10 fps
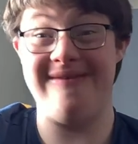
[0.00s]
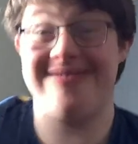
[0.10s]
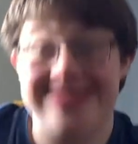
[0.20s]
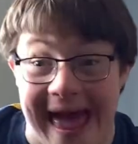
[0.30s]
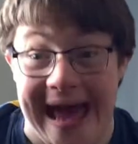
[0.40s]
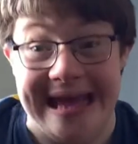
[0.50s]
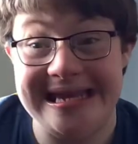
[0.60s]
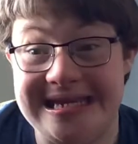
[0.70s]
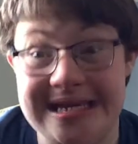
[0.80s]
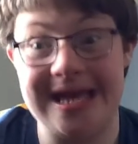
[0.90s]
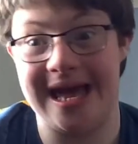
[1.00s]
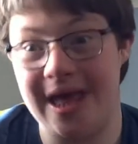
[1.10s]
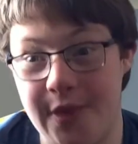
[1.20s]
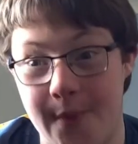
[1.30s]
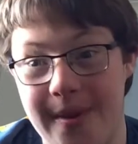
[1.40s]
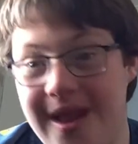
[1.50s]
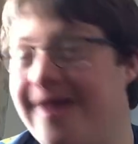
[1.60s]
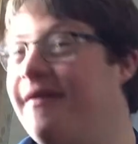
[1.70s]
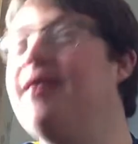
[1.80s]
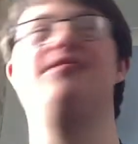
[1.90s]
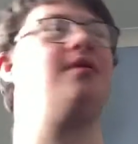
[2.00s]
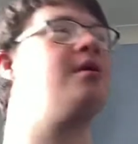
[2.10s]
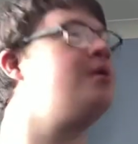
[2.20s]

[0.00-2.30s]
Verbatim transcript: stage. And I believe it.